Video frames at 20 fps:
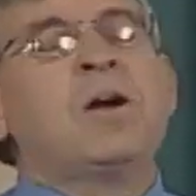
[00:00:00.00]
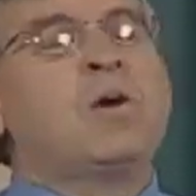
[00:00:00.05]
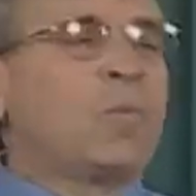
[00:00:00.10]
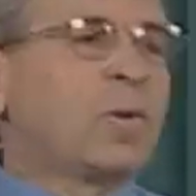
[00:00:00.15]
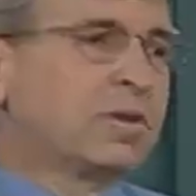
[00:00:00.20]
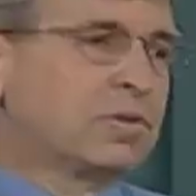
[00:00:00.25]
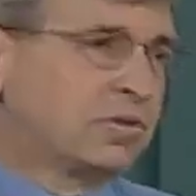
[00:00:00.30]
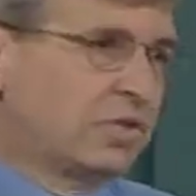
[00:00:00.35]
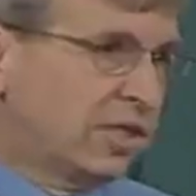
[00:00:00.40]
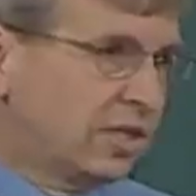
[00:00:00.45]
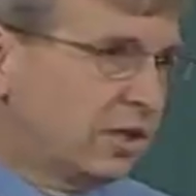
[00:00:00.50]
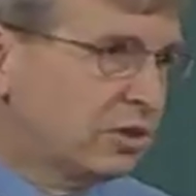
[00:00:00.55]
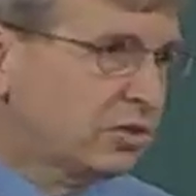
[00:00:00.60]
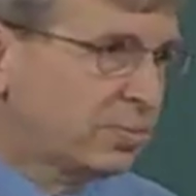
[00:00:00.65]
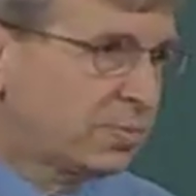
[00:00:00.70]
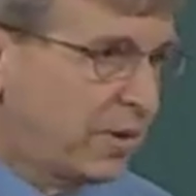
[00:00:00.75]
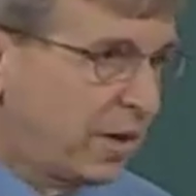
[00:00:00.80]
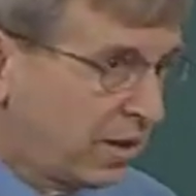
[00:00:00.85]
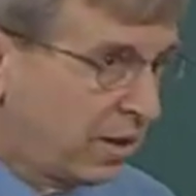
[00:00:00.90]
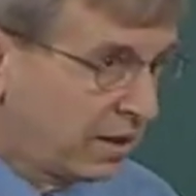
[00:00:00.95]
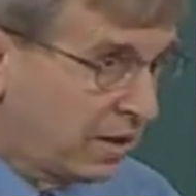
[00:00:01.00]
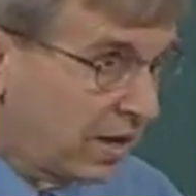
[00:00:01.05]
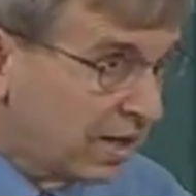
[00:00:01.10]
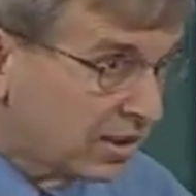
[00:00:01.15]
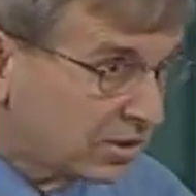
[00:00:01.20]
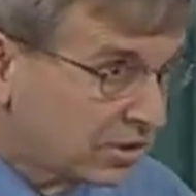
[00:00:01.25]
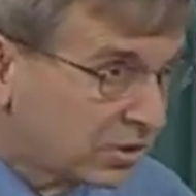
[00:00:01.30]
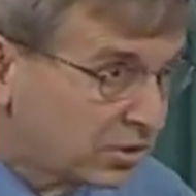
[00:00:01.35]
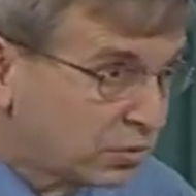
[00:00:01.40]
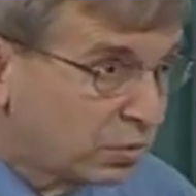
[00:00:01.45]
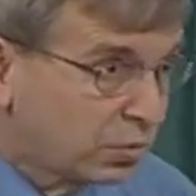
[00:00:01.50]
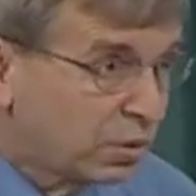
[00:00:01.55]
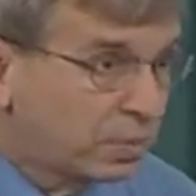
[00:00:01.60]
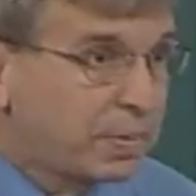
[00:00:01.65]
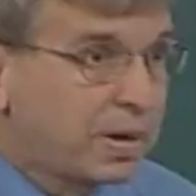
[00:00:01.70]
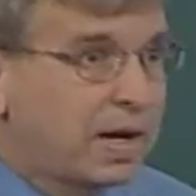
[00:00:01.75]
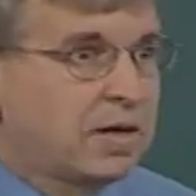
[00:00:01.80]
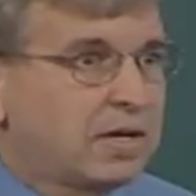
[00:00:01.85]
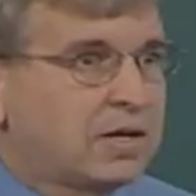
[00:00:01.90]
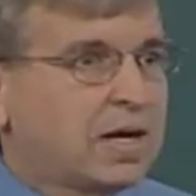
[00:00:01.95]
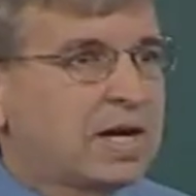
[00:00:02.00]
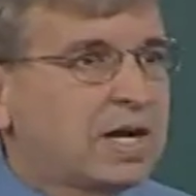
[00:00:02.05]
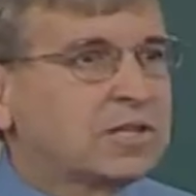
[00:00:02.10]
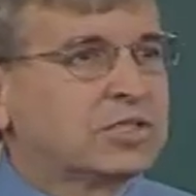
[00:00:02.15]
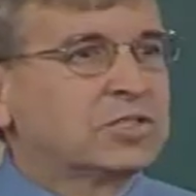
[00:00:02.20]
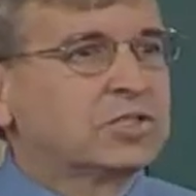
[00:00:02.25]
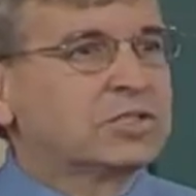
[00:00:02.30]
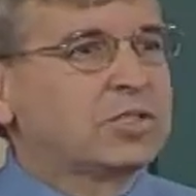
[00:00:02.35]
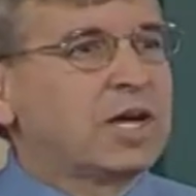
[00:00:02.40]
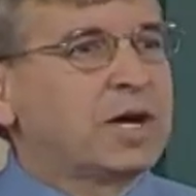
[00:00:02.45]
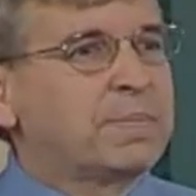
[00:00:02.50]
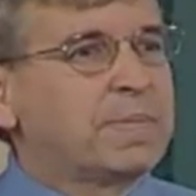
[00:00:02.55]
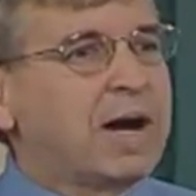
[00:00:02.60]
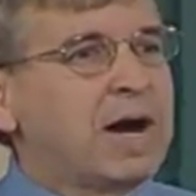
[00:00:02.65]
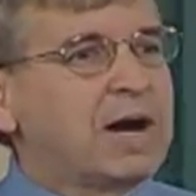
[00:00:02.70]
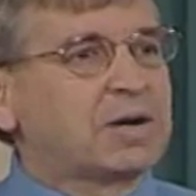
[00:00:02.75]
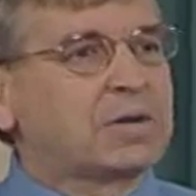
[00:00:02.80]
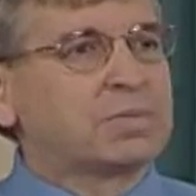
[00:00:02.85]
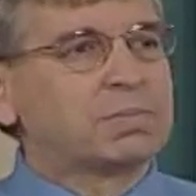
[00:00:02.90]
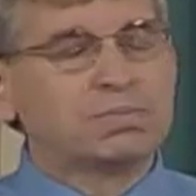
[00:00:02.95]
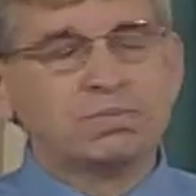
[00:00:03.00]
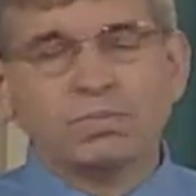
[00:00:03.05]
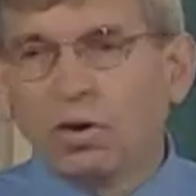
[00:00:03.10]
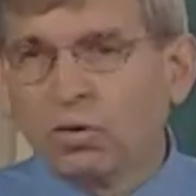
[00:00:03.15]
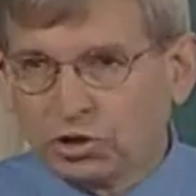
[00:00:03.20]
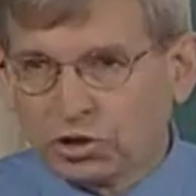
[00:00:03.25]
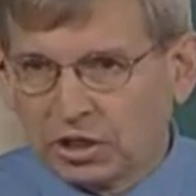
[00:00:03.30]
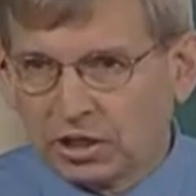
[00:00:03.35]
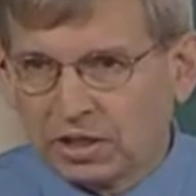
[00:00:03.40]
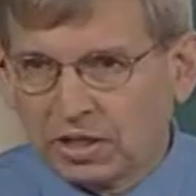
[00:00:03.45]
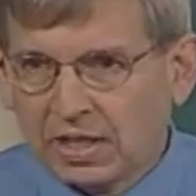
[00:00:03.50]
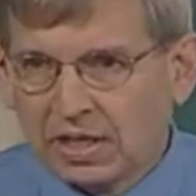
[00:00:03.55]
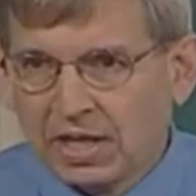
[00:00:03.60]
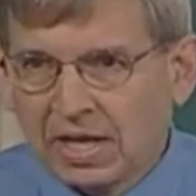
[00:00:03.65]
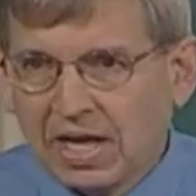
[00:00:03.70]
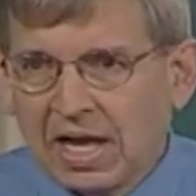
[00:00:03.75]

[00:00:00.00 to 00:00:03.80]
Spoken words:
Well, Zeno's paradoxes were paradoxes about motion.